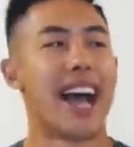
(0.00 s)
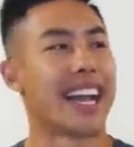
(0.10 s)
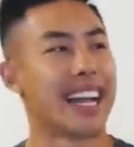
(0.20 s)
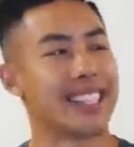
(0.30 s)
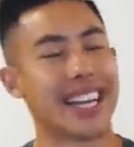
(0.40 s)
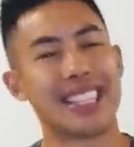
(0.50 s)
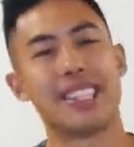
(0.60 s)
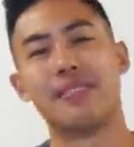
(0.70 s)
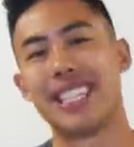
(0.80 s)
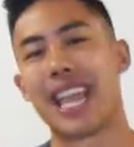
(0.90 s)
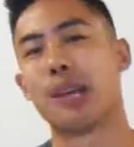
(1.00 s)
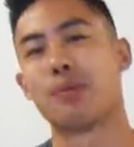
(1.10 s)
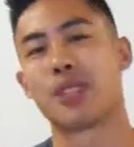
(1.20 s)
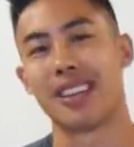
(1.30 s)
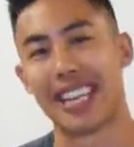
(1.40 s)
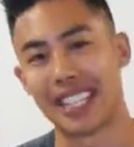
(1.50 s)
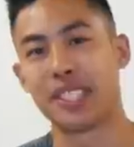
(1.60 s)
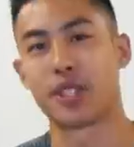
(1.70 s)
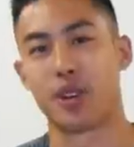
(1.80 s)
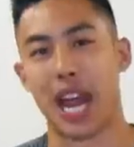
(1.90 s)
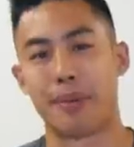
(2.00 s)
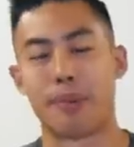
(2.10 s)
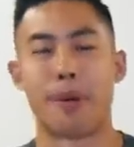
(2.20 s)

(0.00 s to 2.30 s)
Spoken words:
I get tons of DMs on Instagram